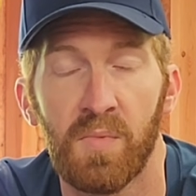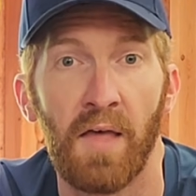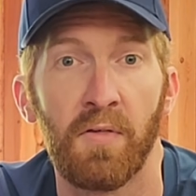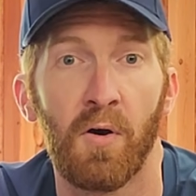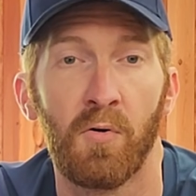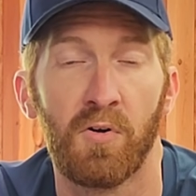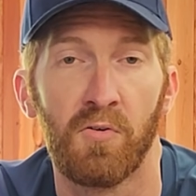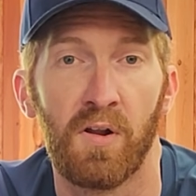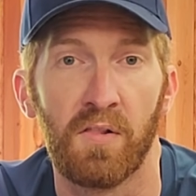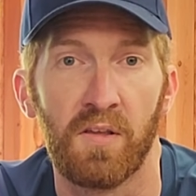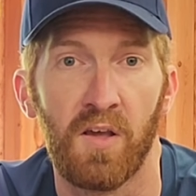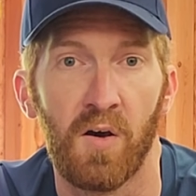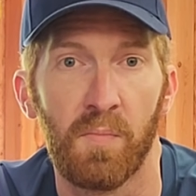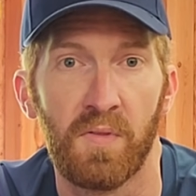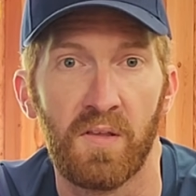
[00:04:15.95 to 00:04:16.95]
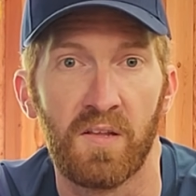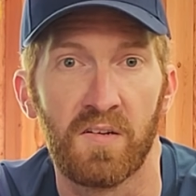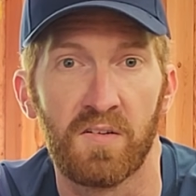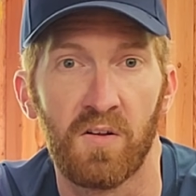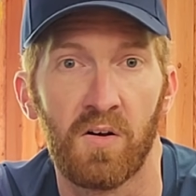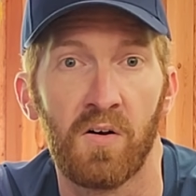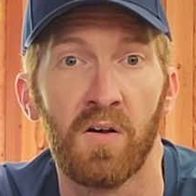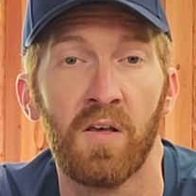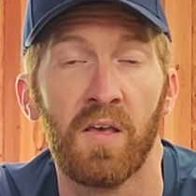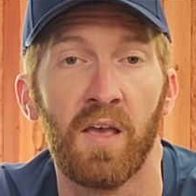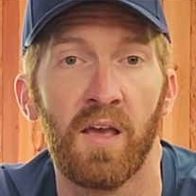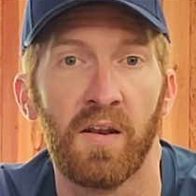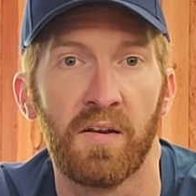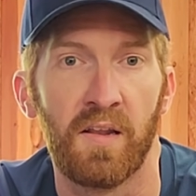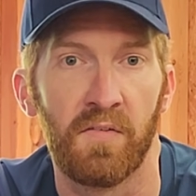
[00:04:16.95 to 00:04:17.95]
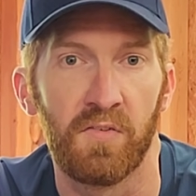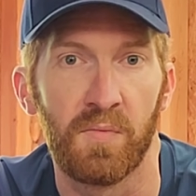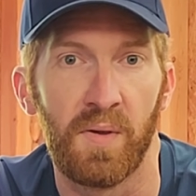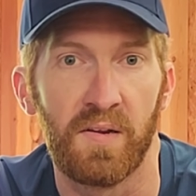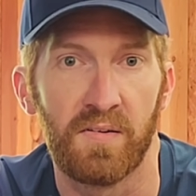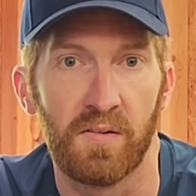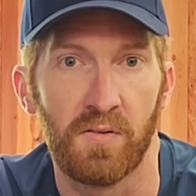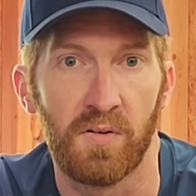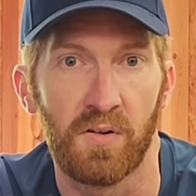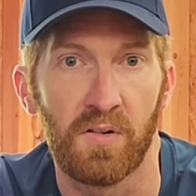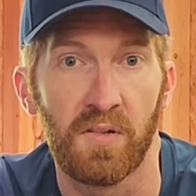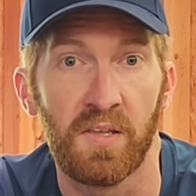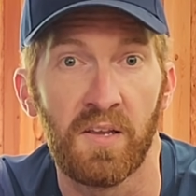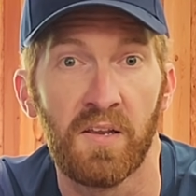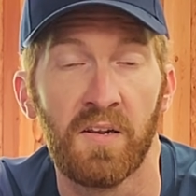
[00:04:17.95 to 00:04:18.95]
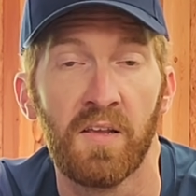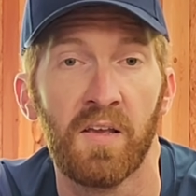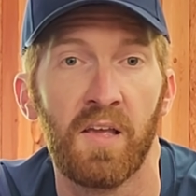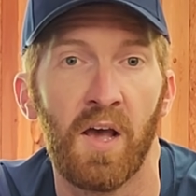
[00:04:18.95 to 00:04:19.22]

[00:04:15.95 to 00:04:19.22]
I thought would greatly help the install, and it definitely makes it look clean,